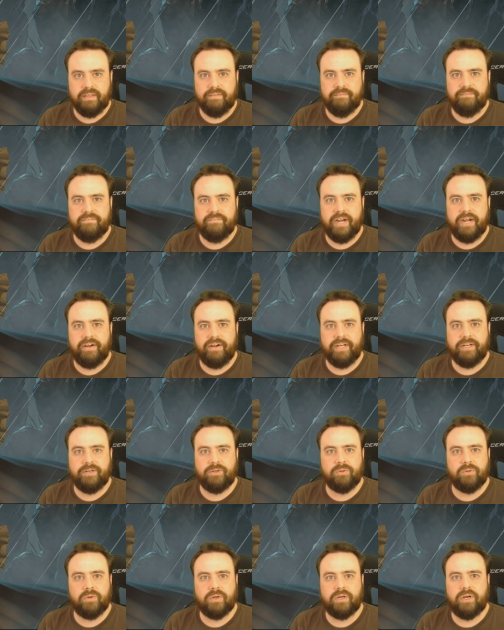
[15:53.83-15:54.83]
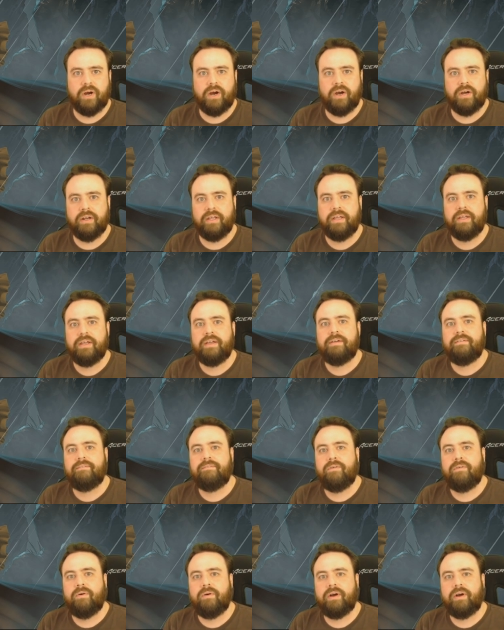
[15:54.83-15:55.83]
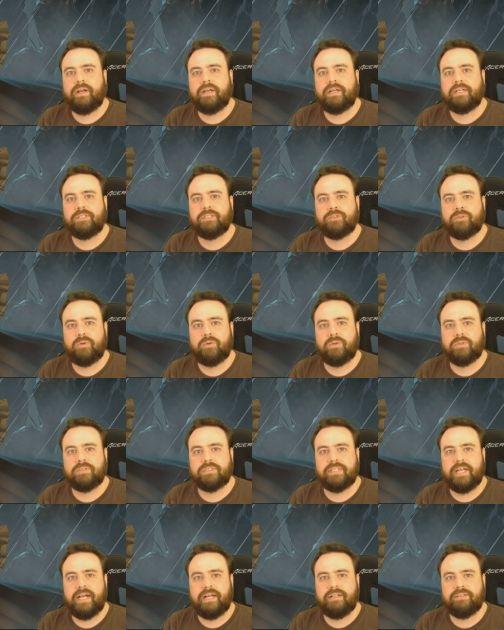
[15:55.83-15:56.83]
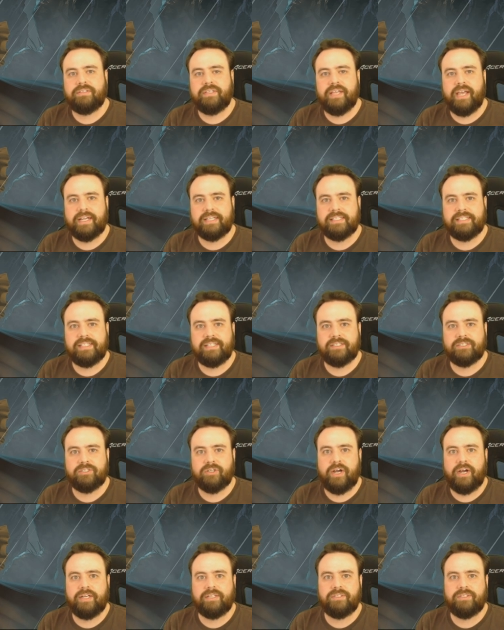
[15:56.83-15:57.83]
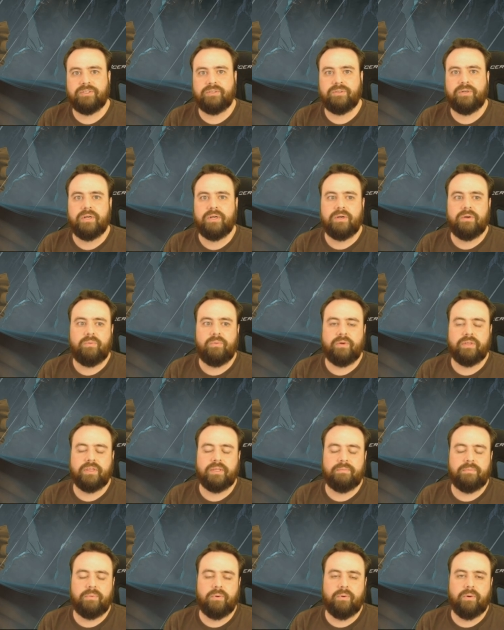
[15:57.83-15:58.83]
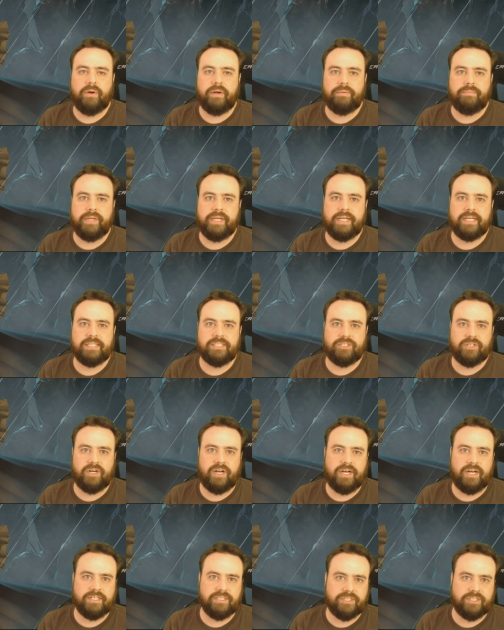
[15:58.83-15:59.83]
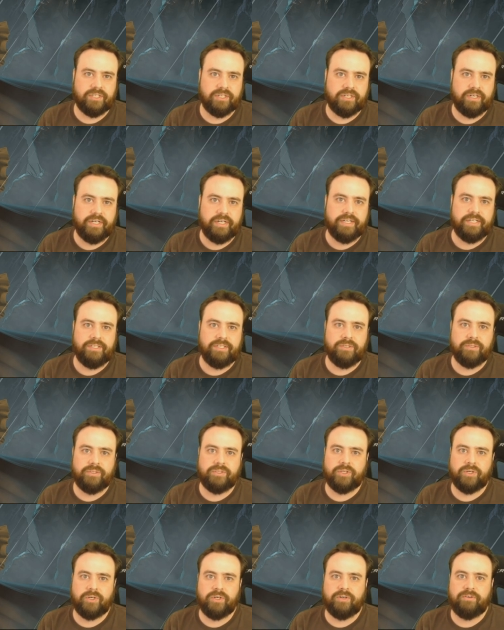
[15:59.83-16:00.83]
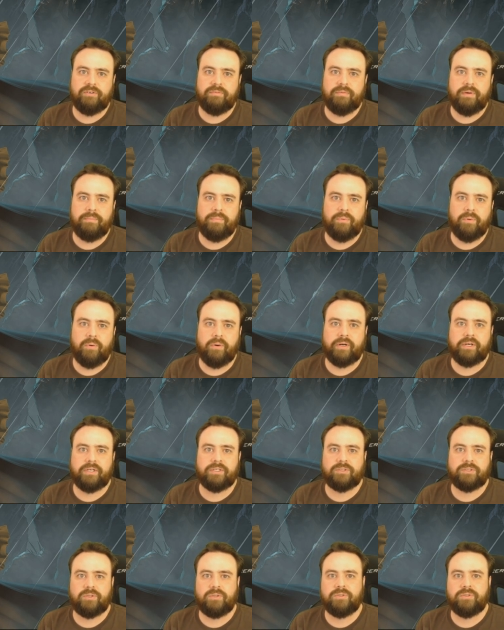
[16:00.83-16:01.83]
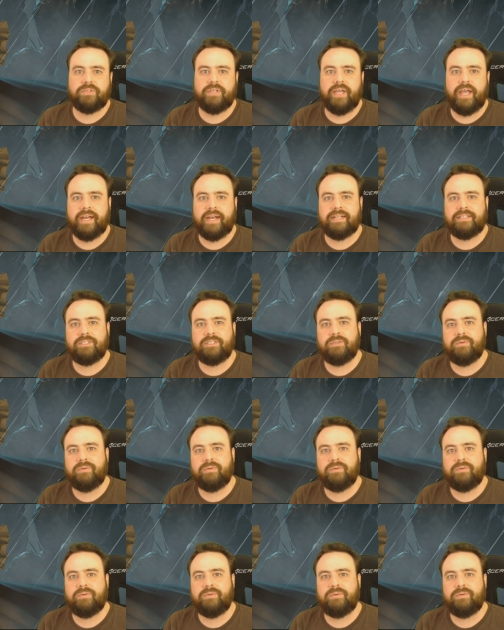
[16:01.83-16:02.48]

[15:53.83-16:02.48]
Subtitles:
Very cool card for control style decks here trying to win the board. Because you're Hunter, you turn from a board control deck to